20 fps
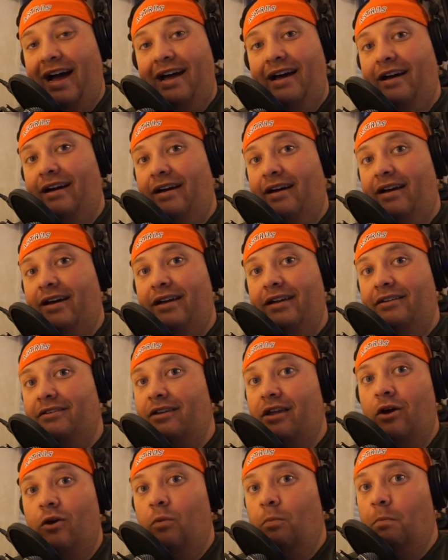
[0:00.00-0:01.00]

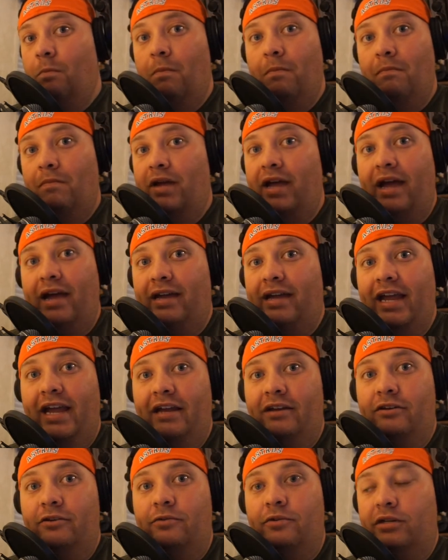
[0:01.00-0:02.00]
nope, I
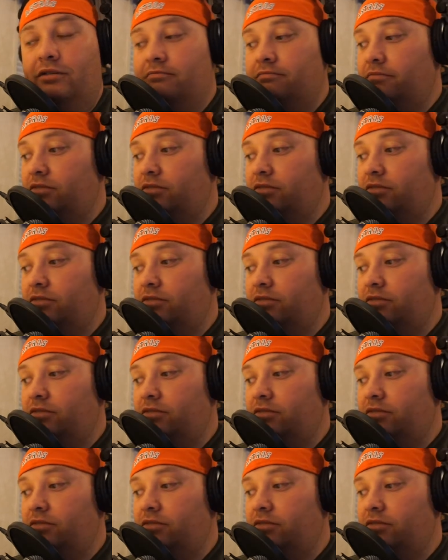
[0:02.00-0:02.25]
can't do it.